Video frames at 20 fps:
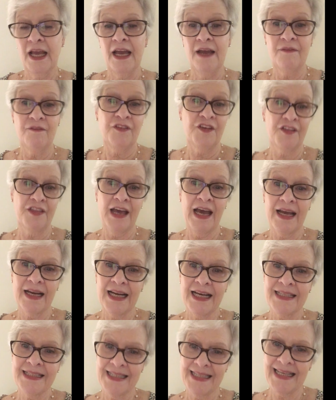And for that
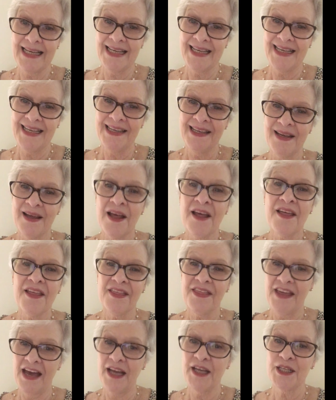I say,
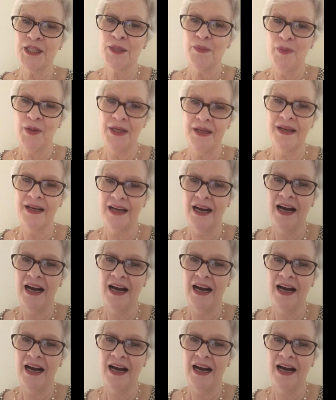thanks be to